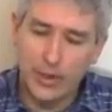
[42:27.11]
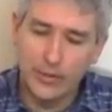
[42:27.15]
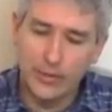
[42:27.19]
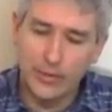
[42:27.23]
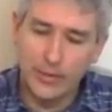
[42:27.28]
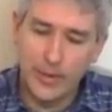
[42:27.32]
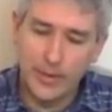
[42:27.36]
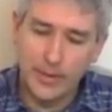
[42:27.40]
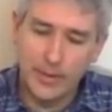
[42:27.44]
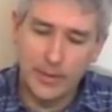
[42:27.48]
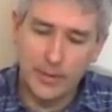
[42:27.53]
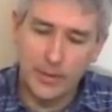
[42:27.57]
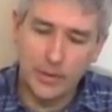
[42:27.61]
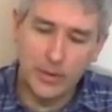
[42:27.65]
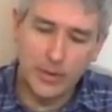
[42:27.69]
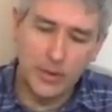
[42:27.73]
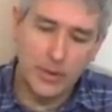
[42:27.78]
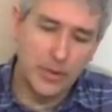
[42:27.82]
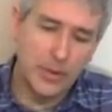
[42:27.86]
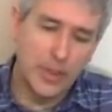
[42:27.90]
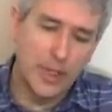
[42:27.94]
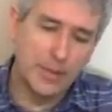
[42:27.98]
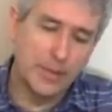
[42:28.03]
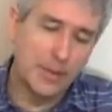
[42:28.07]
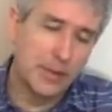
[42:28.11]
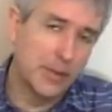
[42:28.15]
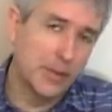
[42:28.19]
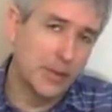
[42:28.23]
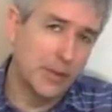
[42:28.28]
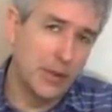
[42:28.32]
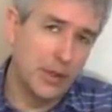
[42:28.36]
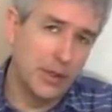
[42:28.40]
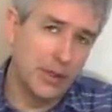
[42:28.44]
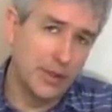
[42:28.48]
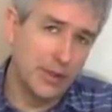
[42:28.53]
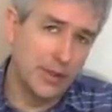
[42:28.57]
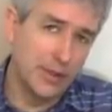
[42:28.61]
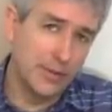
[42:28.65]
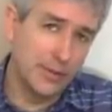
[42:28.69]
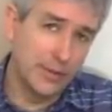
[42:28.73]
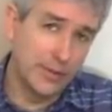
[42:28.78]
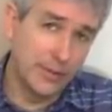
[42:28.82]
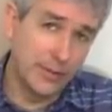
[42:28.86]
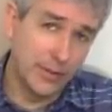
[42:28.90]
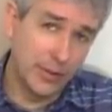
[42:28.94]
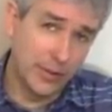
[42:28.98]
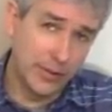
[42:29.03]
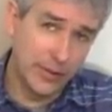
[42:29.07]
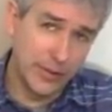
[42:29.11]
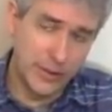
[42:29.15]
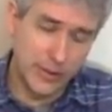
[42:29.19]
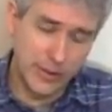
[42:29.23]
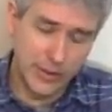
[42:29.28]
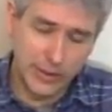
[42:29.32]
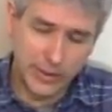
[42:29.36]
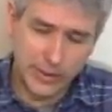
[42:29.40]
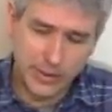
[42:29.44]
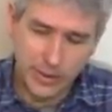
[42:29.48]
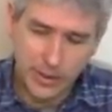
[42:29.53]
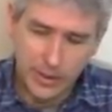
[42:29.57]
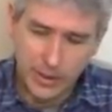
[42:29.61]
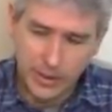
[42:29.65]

and maybe we'll go up to all the different voltages